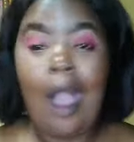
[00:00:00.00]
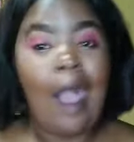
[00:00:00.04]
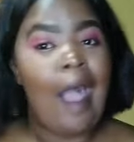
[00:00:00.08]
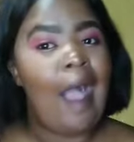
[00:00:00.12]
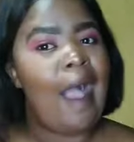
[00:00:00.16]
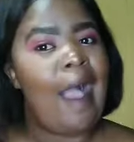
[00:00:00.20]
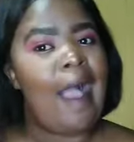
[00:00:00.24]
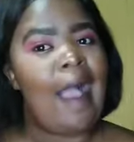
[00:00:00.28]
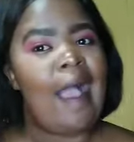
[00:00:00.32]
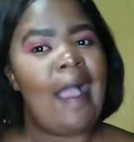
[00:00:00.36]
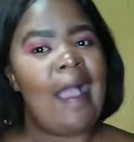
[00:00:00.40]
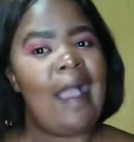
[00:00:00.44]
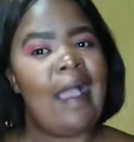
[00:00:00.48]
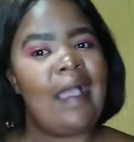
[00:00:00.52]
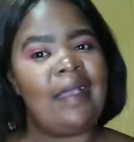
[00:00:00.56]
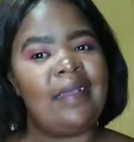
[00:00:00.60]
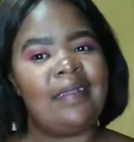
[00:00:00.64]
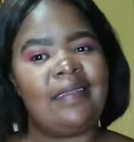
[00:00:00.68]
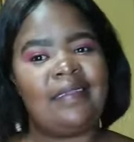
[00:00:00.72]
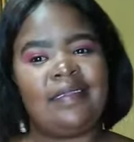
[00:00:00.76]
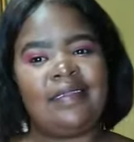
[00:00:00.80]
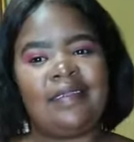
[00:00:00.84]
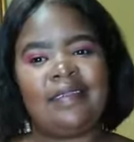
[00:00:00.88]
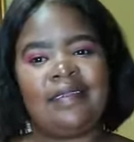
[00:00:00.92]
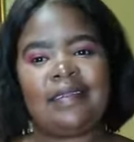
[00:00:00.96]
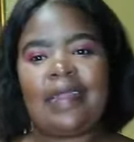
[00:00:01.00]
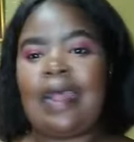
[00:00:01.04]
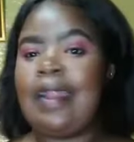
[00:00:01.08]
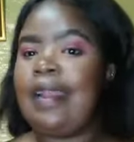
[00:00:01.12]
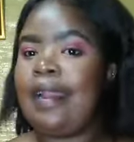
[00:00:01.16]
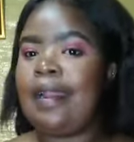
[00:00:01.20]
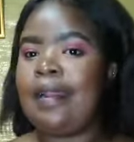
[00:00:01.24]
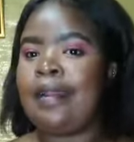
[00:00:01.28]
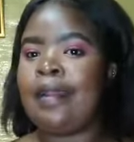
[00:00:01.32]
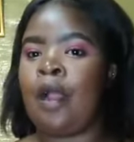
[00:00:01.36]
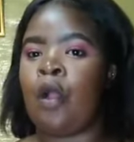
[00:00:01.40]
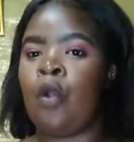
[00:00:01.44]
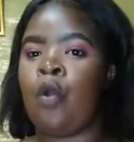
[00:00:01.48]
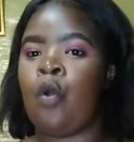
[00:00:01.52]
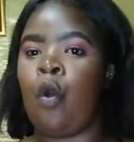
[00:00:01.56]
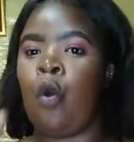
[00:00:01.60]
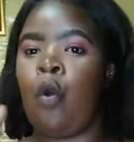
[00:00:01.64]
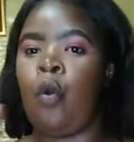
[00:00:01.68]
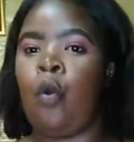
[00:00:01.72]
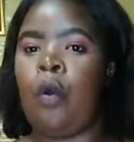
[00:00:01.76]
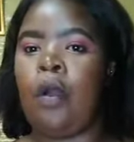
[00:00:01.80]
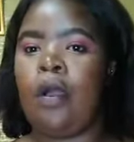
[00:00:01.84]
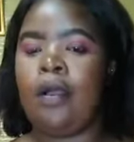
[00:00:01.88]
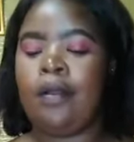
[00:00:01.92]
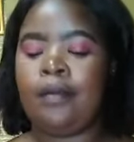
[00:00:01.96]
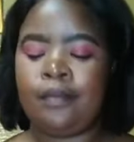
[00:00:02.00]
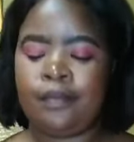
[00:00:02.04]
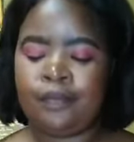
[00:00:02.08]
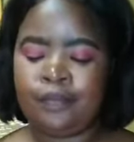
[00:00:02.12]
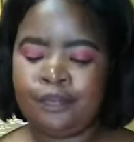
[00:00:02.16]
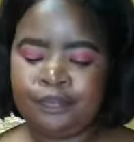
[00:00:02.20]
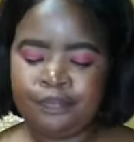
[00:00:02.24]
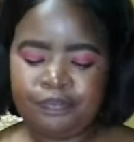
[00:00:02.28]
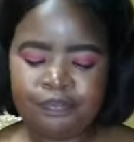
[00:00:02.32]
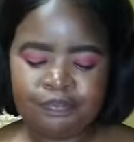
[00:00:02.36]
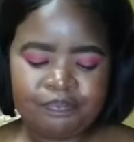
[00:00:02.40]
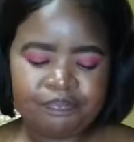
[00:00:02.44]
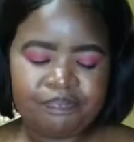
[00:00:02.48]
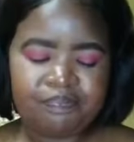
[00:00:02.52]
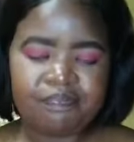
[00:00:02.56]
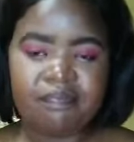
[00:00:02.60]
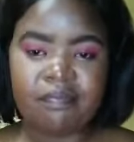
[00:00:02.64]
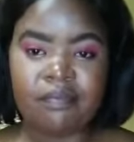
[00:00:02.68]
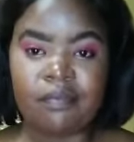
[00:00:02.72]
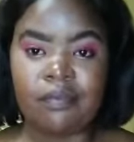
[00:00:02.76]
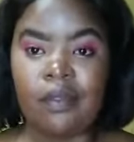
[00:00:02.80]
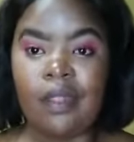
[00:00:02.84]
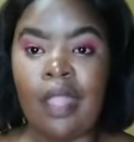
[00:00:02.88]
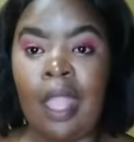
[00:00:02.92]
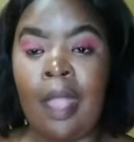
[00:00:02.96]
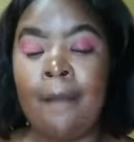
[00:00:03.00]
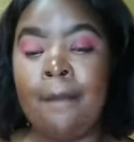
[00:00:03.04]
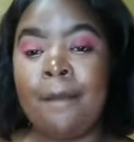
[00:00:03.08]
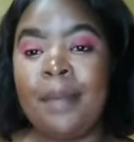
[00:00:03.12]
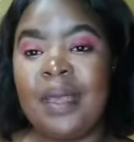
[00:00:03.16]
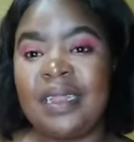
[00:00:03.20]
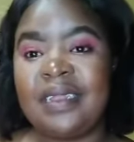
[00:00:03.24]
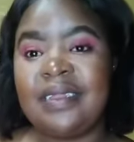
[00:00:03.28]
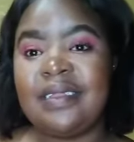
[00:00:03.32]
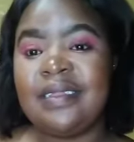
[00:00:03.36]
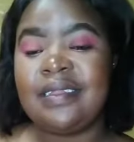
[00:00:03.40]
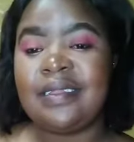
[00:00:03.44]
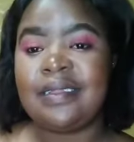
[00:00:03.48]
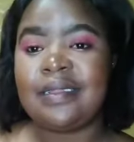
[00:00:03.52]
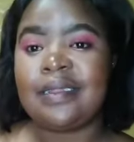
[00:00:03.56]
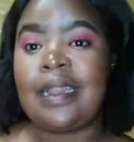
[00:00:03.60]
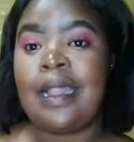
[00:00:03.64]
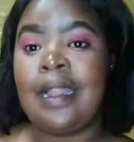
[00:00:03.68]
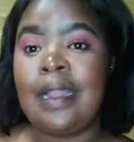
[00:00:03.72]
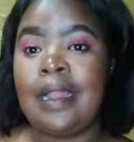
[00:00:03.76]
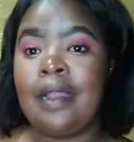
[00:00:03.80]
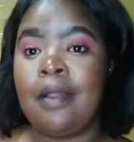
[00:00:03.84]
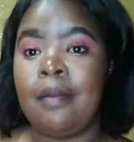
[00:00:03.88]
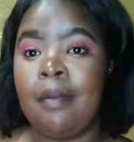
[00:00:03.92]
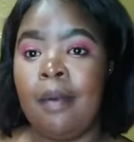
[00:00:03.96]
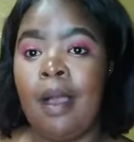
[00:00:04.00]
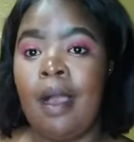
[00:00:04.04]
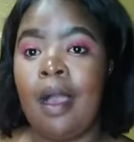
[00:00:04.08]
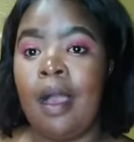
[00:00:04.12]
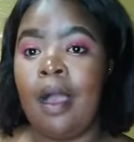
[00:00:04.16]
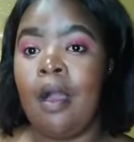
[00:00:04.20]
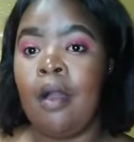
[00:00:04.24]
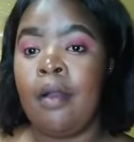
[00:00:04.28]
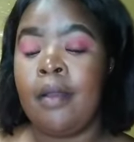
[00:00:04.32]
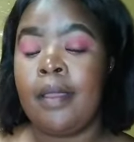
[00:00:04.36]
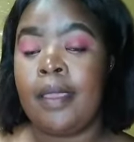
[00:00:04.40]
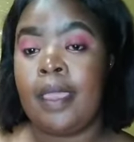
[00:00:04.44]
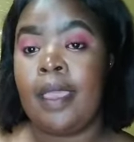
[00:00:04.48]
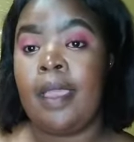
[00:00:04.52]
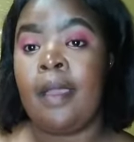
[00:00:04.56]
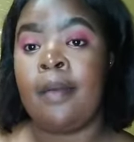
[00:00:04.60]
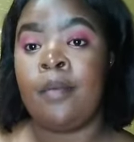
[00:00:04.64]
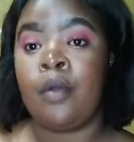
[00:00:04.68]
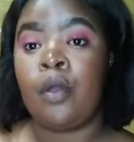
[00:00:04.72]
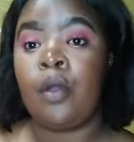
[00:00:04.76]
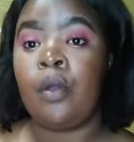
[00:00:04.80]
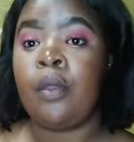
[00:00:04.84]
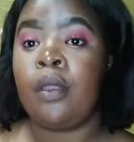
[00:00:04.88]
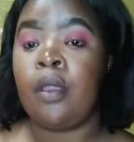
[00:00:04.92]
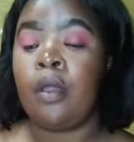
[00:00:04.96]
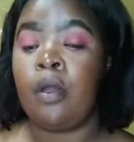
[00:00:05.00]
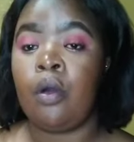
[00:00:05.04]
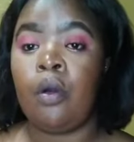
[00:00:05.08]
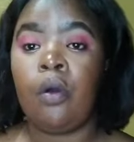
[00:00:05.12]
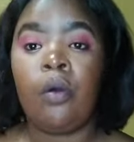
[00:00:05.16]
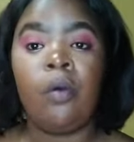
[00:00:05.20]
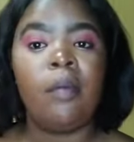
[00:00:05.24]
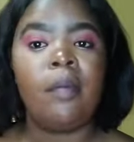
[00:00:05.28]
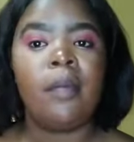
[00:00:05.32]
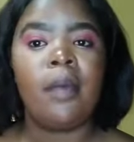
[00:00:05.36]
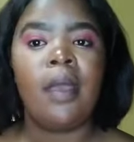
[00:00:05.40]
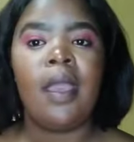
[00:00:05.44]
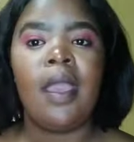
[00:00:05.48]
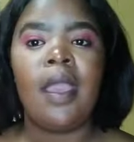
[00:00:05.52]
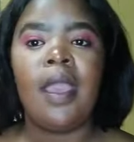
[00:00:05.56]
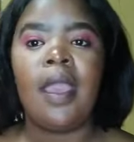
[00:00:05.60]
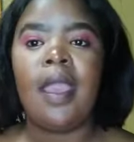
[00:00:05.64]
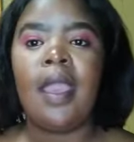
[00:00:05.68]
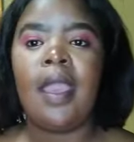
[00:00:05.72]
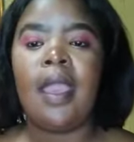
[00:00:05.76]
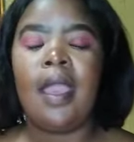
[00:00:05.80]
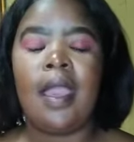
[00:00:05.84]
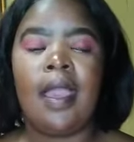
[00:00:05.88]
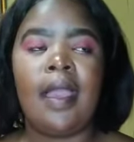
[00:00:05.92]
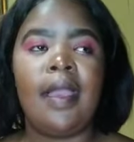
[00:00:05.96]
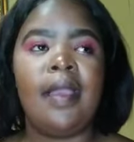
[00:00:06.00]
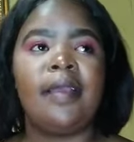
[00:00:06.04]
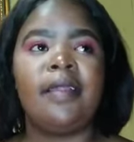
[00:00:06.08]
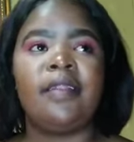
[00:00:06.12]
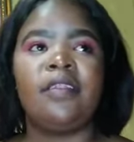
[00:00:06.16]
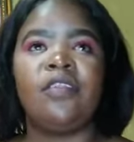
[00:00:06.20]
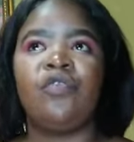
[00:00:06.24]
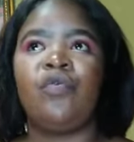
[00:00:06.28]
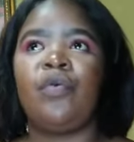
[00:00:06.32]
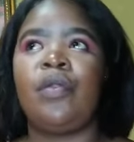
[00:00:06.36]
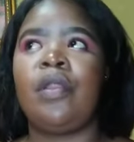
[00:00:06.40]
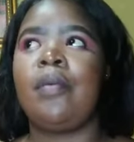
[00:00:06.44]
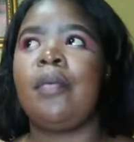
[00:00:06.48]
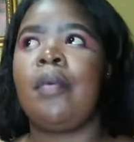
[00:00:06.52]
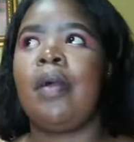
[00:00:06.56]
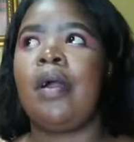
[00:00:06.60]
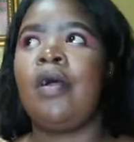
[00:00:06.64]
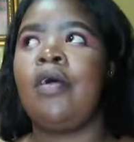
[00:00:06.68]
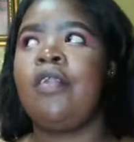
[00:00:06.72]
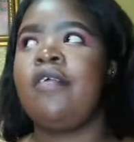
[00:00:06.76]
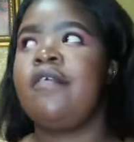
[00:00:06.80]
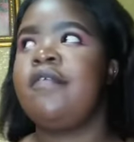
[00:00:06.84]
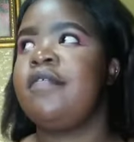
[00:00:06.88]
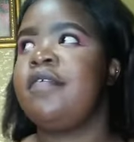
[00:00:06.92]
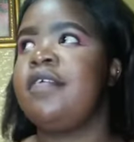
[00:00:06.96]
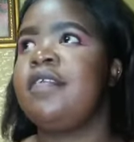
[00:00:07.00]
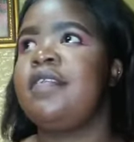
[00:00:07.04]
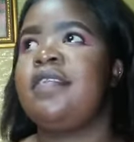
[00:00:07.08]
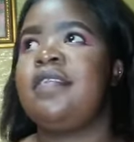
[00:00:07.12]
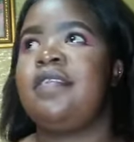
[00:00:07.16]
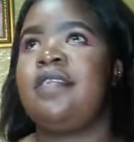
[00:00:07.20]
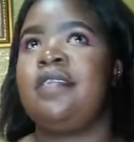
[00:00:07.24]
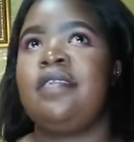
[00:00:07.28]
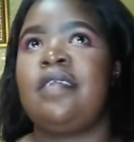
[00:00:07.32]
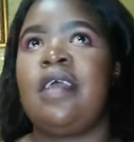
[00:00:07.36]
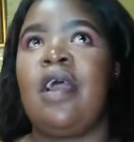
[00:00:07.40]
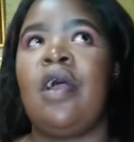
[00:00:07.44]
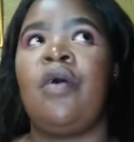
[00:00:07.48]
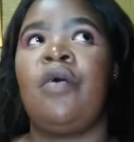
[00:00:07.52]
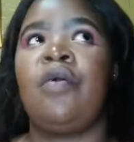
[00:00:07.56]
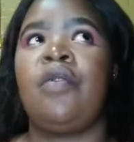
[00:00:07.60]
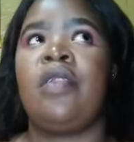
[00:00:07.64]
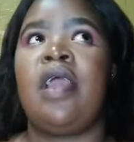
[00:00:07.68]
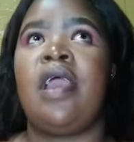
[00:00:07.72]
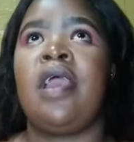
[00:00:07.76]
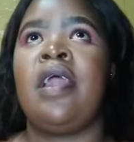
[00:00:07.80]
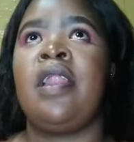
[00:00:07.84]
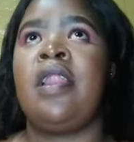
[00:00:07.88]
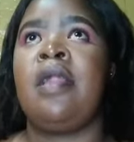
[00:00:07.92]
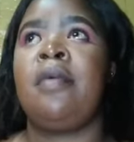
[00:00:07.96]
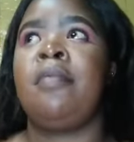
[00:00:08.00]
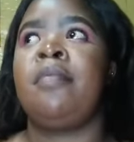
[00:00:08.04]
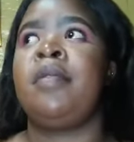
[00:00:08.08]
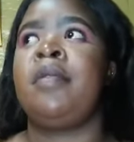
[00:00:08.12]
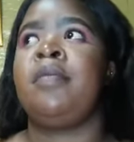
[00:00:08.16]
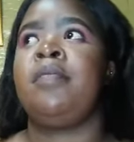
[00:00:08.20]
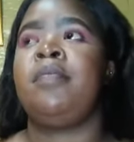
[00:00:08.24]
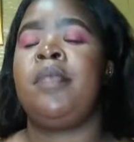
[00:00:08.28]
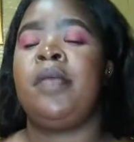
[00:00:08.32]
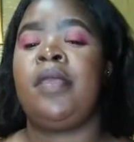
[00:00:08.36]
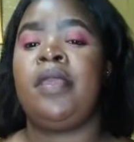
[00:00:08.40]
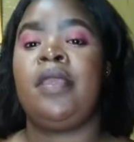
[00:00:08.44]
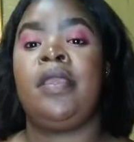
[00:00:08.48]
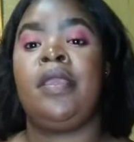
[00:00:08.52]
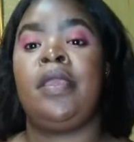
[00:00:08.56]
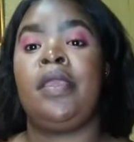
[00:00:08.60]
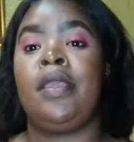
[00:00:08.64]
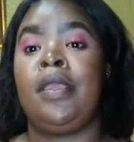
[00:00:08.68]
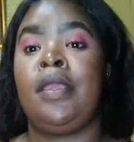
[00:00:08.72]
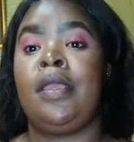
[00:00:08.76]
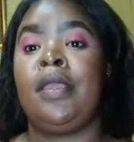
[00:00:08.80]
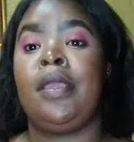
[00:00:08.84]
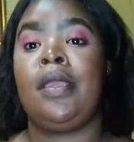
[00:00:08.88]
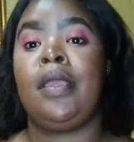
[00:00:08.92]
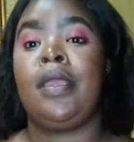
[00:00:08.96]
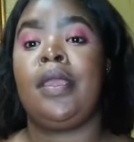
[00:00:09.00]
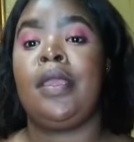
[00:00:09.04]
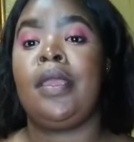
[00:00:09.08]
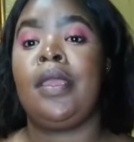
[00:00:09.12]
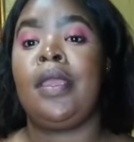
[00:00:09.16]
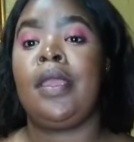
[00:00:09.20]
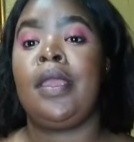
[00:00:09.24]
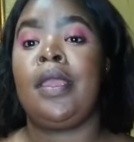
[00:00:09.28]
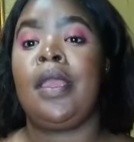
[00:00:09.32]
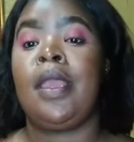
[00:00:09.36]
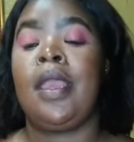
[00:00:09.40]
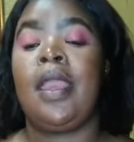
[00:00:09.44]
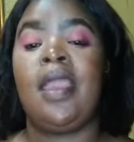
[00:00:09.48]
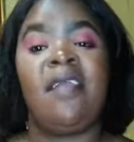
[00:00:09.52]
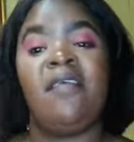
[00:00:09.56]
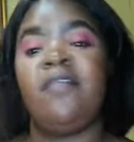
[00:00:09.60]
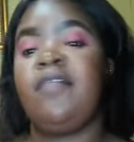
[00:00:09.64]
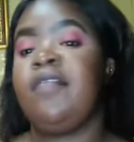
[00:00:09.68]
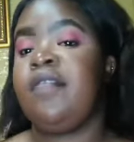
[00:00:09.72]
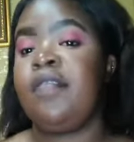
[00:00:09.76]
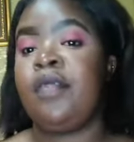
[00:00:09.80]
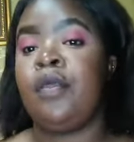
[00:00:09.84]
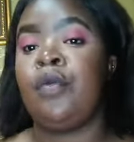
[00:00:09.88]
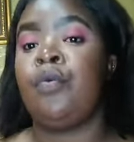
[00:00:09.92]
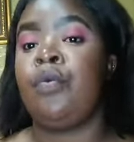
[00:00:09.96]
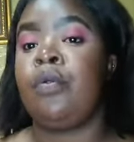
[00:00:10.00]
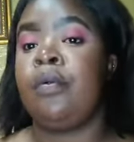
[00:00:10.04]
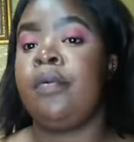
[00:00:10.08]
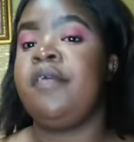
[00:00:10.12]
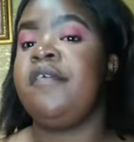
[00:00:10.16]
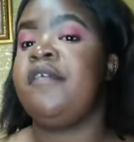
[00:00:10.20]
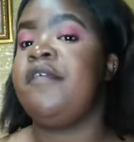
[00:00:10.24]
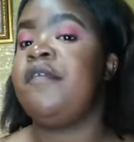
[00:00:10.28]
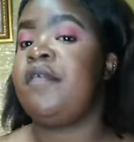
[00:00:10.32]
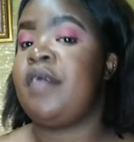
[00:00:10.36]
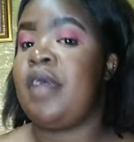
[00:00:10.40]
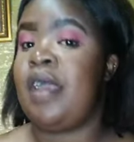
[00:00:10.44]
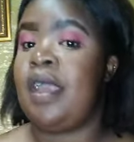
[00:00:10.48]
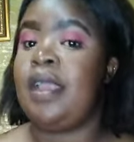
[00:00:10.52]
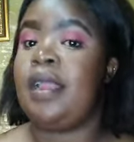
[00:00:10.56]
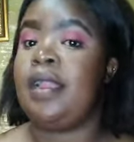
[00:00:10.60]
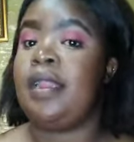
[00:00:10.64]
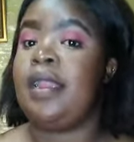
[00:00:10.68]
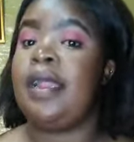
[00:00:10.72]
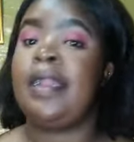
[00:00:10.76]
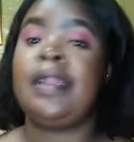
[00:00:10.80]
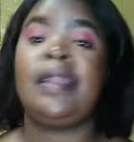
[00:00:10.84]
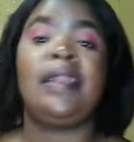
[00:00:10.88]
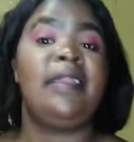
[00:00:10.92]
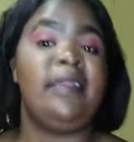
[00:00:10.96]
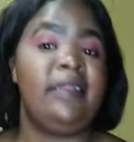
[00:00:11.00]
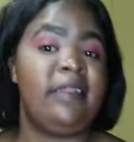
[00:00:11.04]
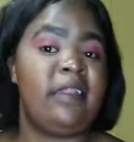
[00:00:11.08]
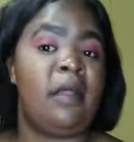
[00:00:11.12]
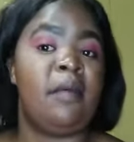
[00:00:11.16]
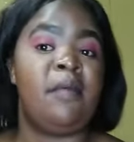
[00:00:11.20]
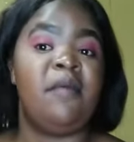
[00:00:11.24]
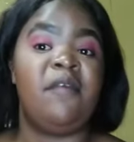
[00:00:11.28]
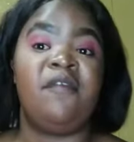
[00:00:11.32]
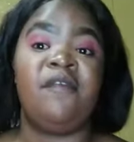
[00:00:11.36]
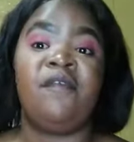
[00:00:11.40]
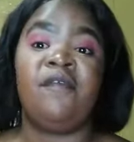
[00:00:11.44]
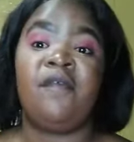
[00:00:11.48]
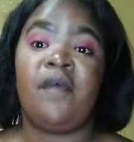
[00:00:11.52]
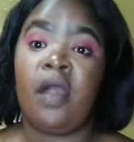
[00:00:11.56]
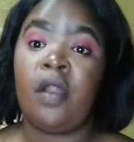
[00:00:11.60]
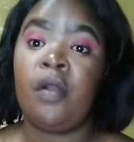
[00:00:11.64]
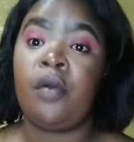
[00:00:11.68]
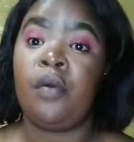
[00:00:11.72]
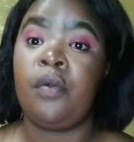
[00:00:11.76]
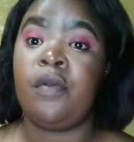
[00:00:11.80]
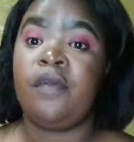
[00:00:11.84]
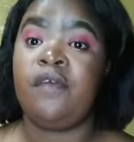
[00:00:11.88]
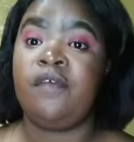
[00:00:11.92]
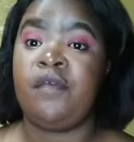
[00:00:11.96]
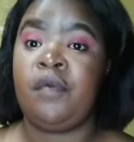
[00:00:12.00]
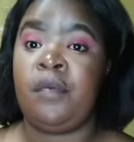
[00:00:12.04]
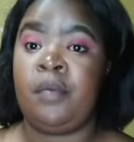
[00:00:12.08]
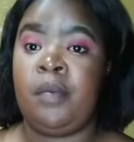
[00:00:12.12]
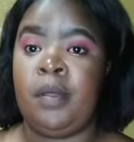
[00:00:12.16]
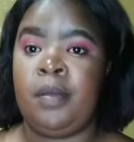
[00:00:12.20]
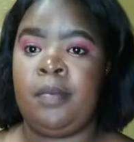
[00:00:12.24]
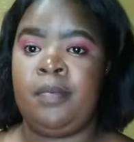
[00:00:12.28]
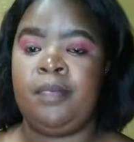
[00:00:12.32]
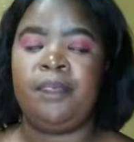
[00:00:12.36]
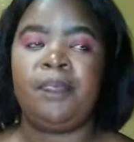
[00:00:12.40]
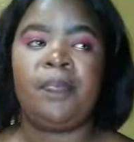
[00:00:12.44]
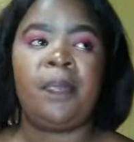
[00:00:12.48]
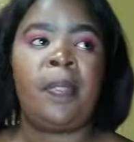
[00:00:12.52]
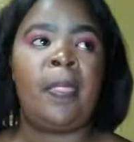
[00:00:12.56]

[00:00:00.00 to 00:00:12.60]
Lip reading: I Santa go. But this guy like, okay, I'm going home, and when I'm out of this town and I'm in PE, everything will be fine. At least I'll be far away from him.